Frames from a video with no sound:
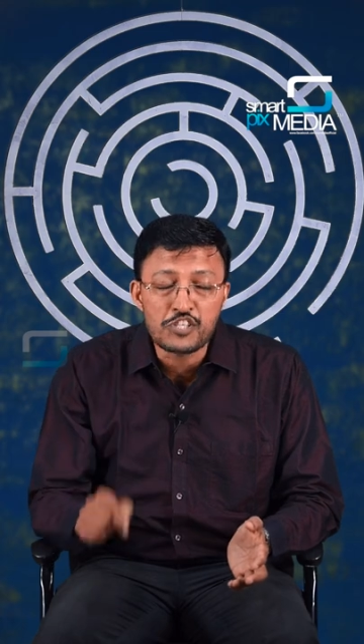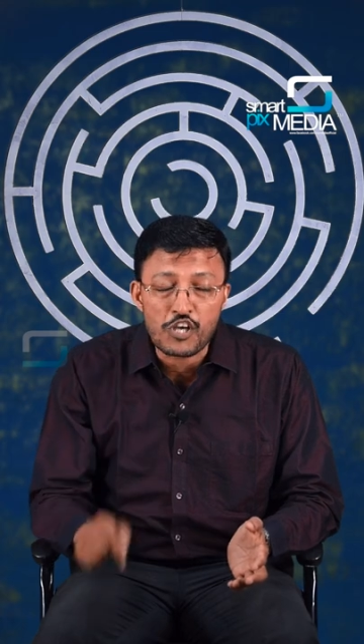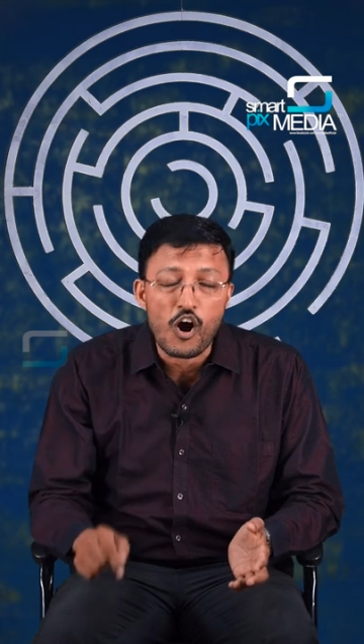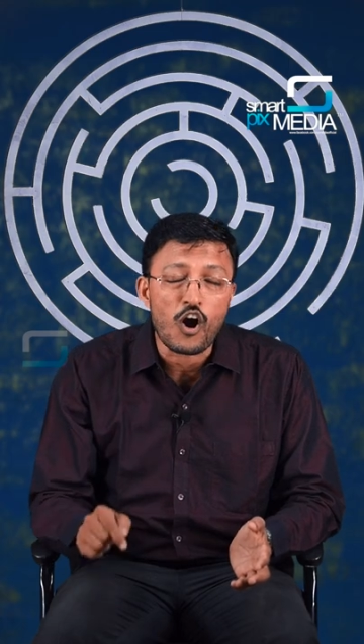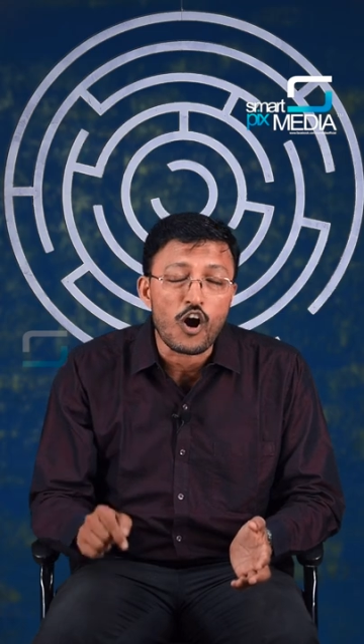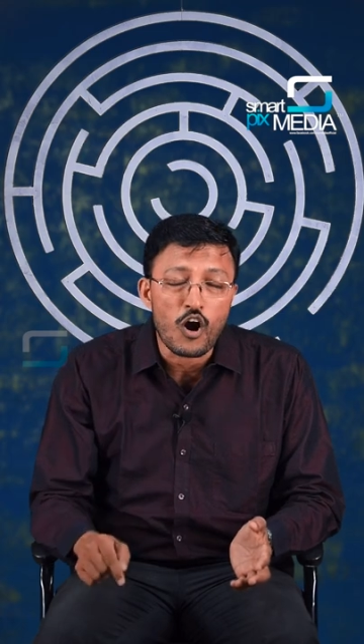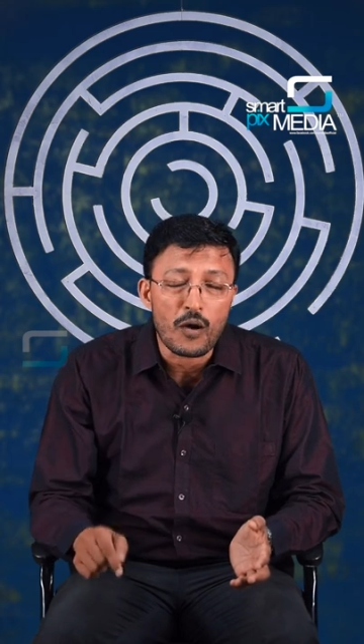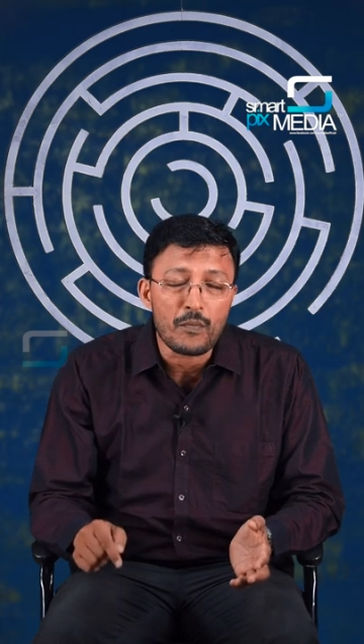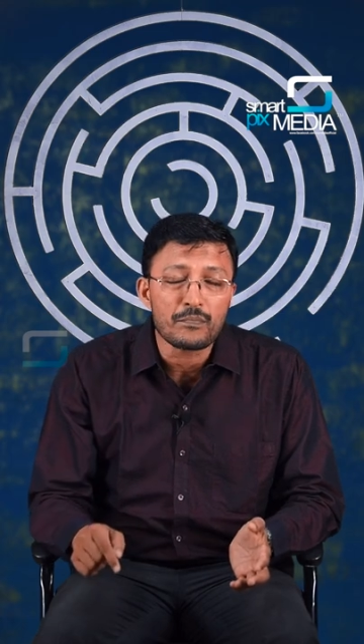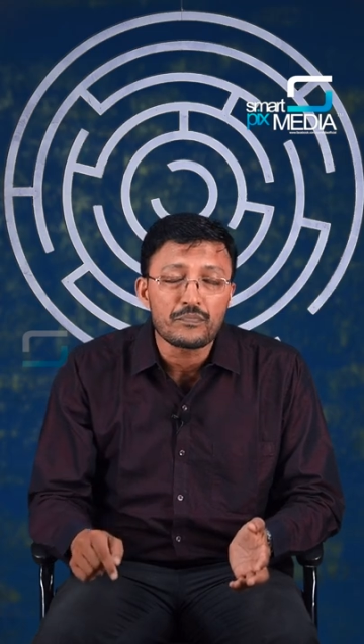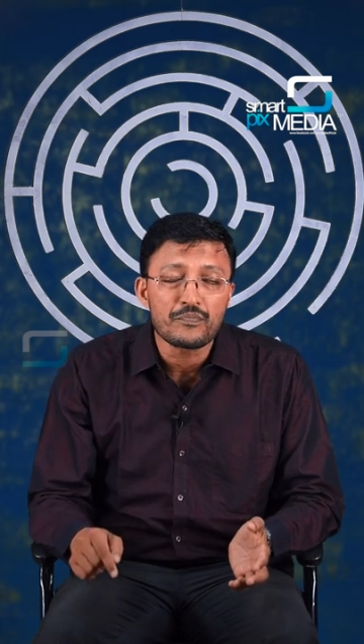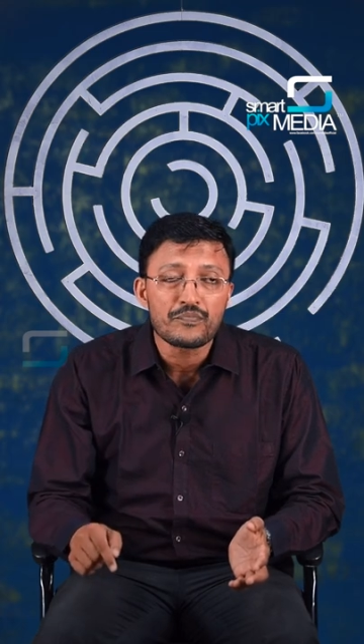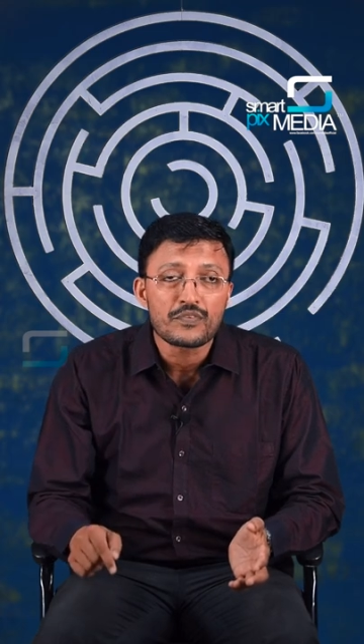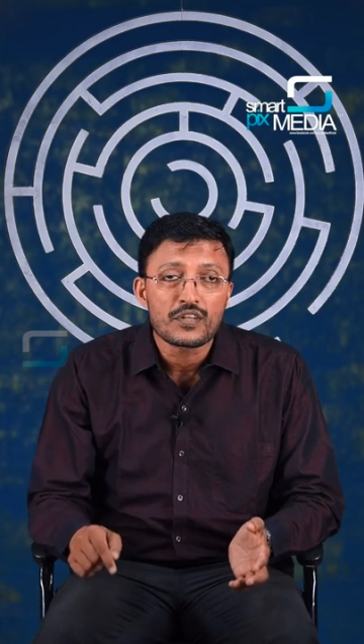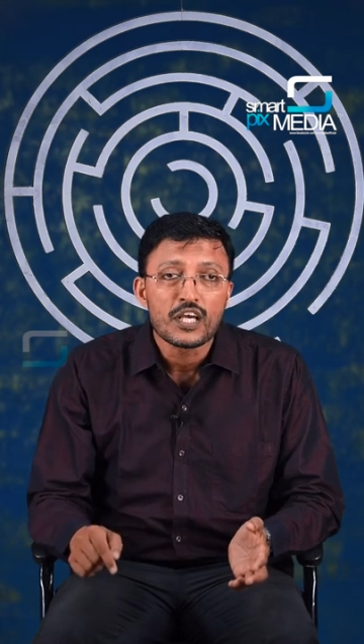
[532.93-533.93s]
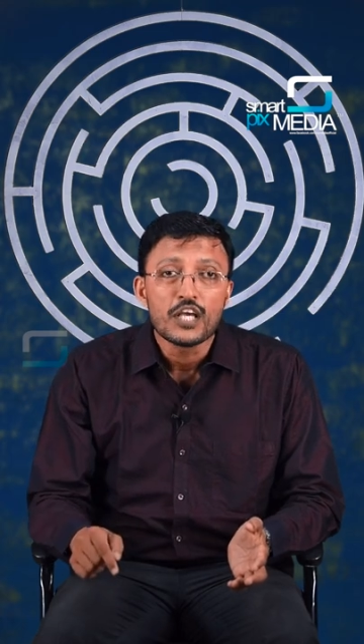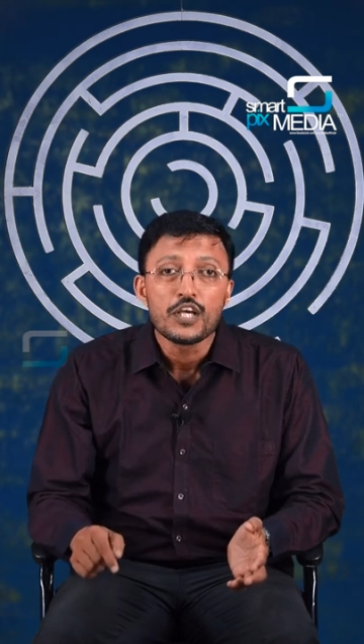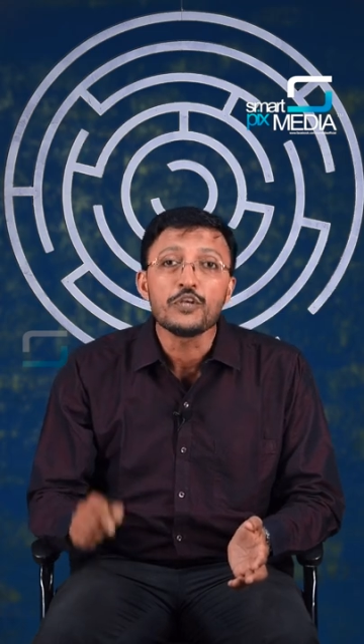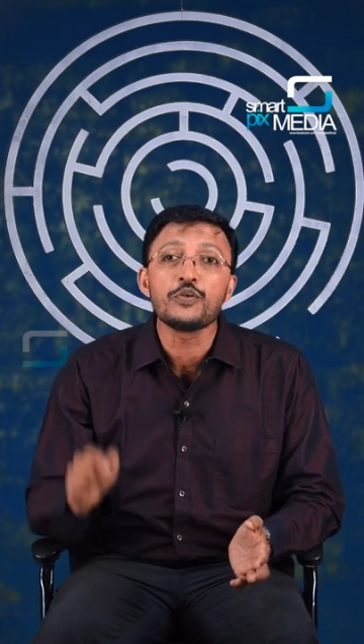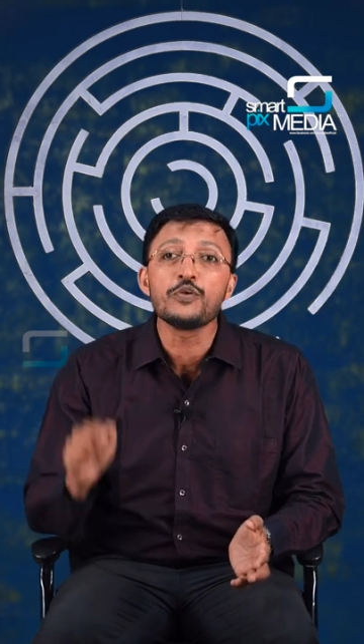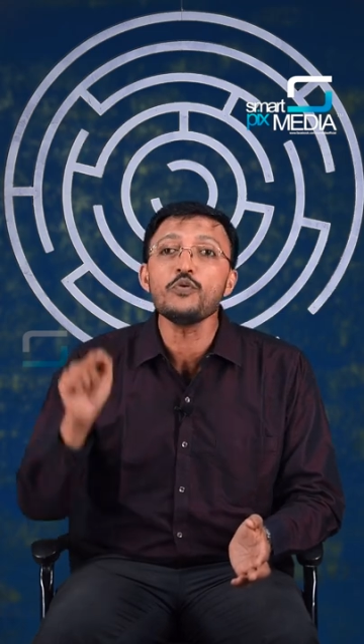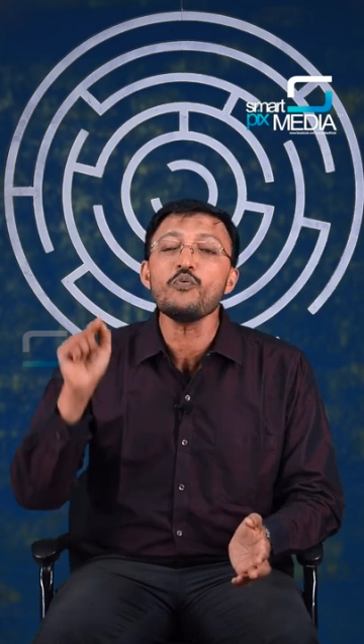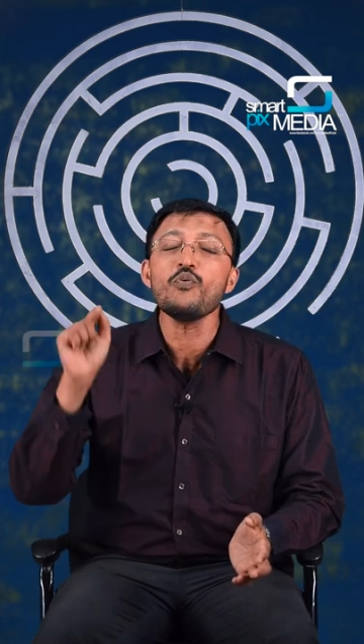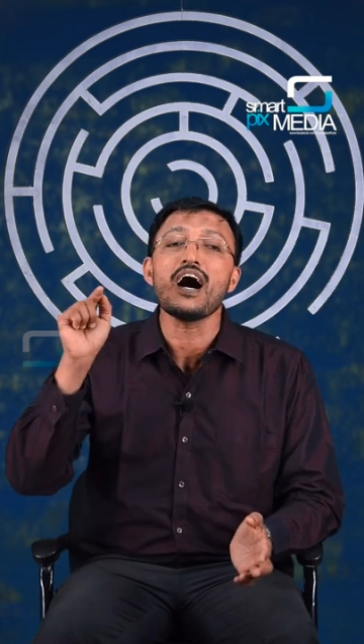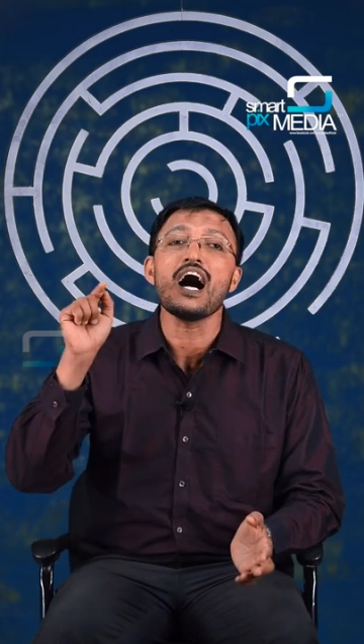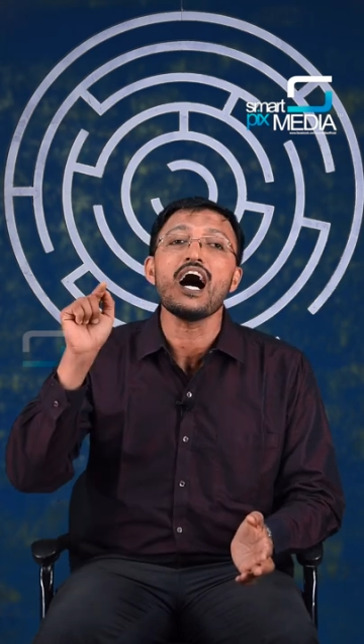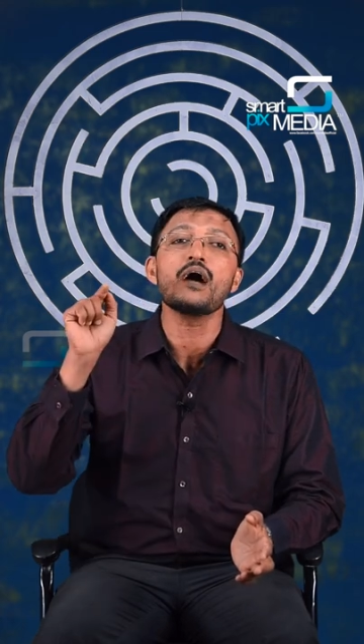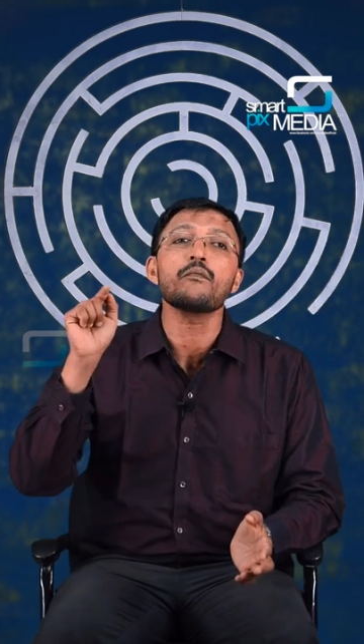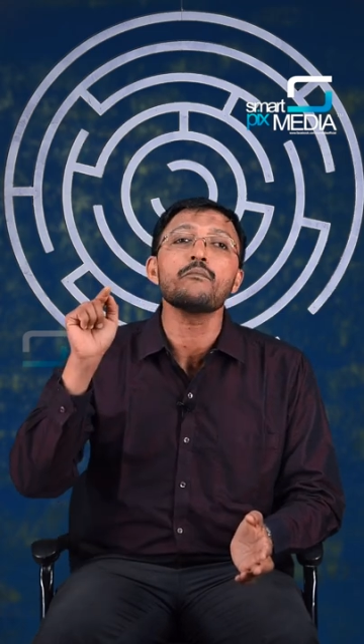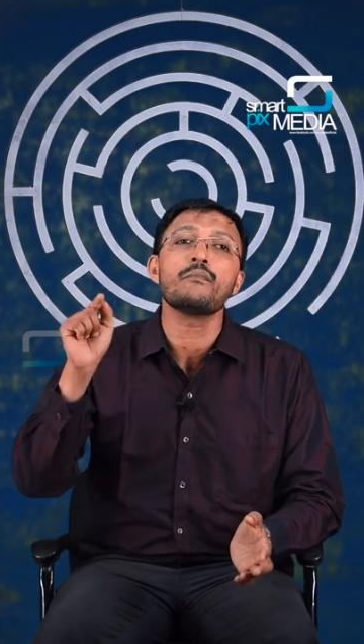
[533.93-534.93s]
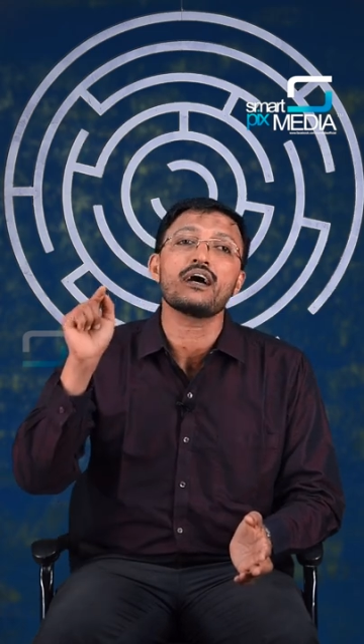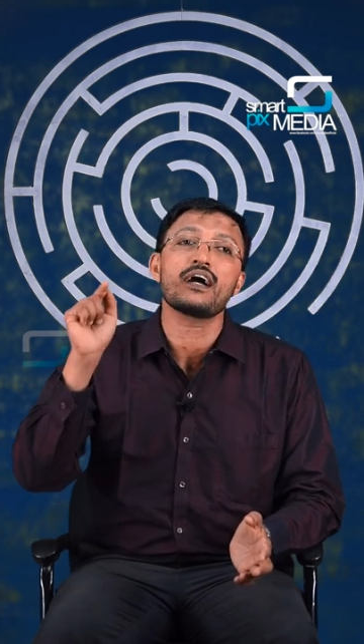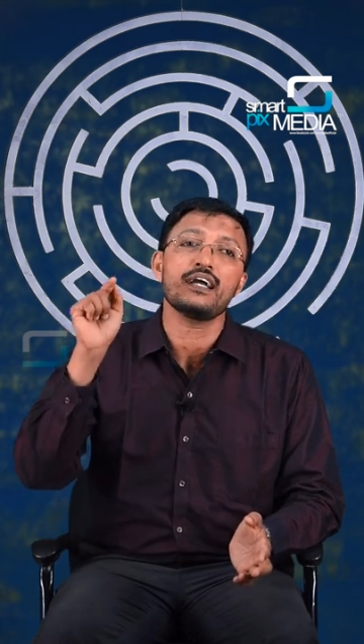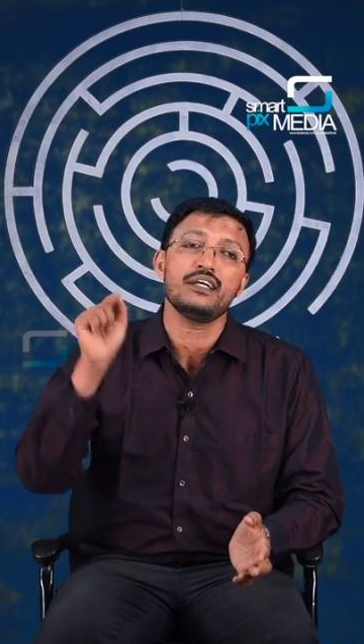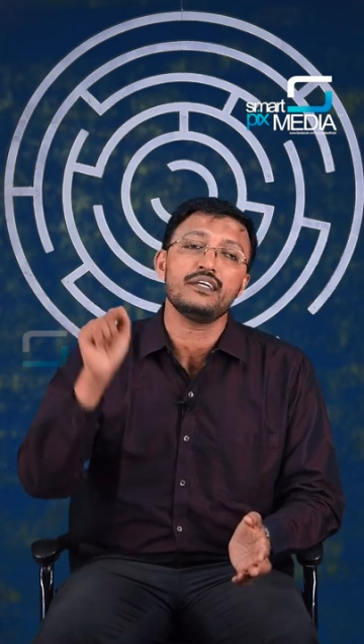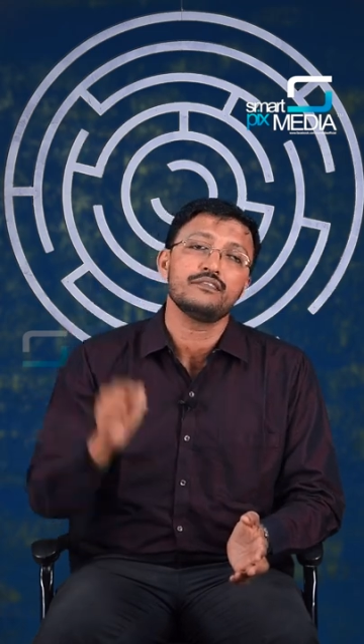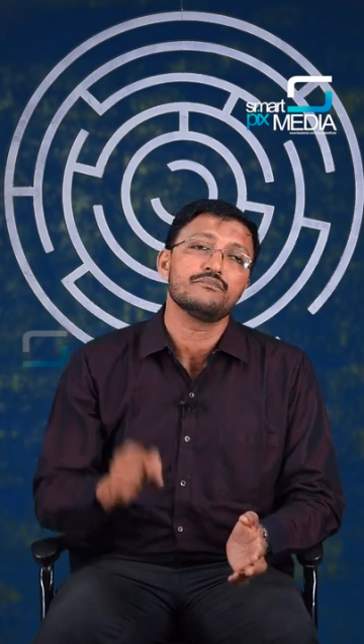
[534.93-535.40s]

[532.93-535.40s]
job, You are my